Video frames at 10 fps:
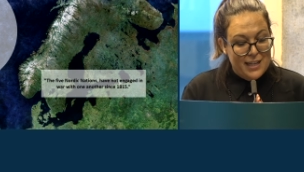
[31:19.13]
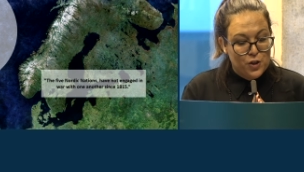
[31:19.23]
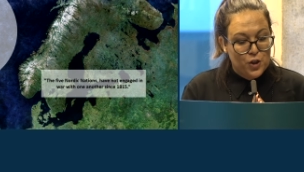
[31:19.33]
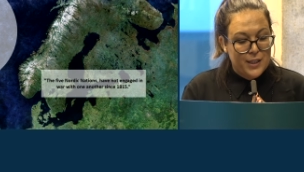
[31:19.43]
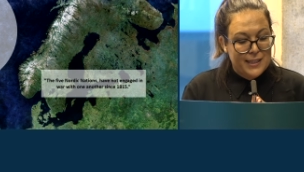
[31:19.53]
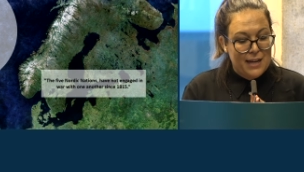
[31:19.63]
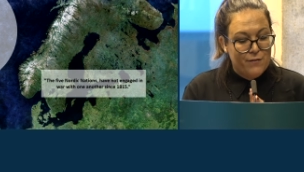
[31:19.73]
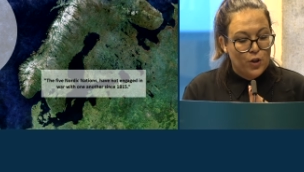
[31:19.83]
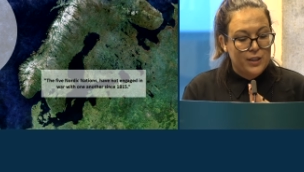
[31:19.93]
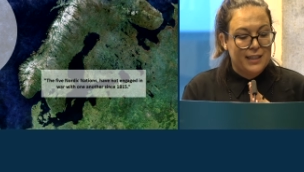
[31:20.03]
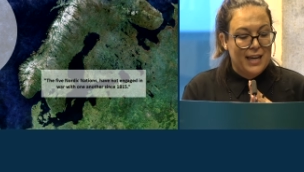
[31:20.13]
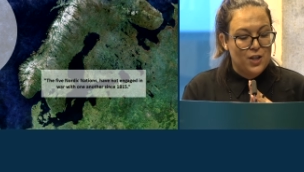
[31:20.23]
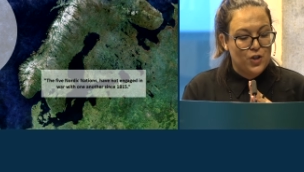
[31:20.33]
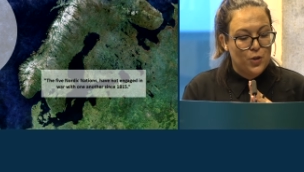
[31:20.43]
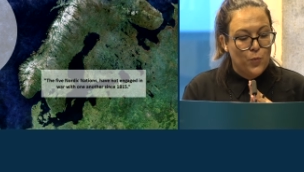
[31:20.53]
nations have not
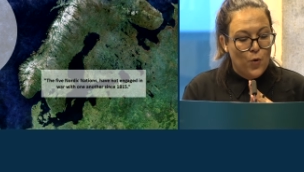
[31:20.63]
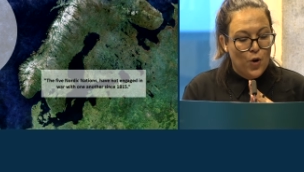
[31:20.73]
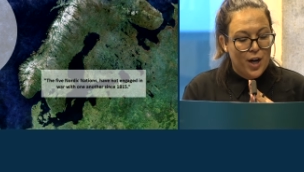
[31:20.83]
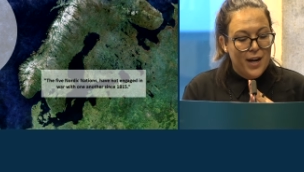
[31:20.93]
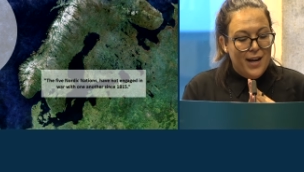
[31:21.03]
engaged in war